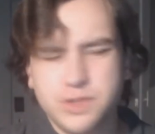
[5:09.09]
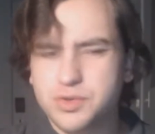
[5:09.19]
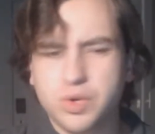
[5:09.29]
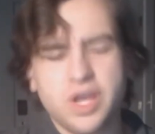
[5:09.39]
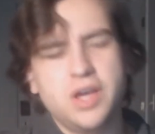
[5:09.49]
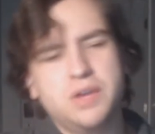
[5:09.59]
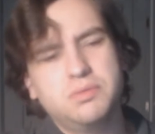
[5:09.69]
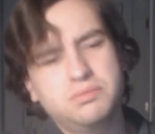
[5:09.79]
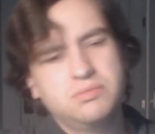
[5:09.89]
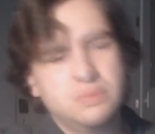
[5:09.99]
It's
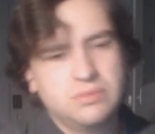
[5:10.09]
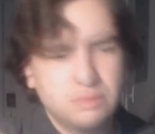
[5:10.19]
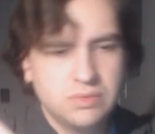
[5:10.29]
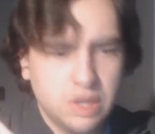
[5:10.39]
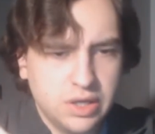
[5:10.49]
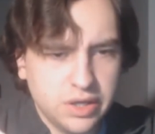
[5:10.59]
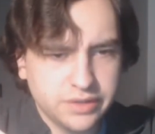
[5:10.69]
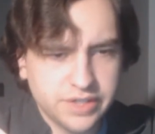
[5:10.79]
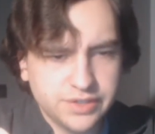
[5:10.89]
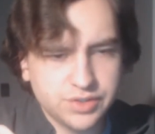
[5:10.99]
okay.
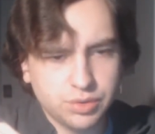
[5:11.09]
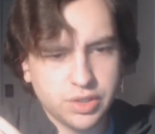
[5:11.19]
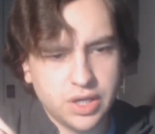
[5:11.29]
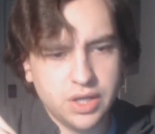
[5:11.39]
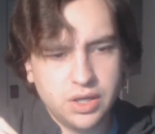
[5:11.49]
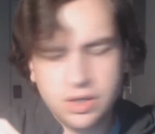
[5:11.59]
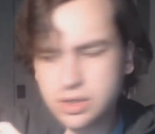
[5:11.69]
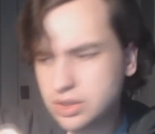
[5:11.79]
It tastes okay.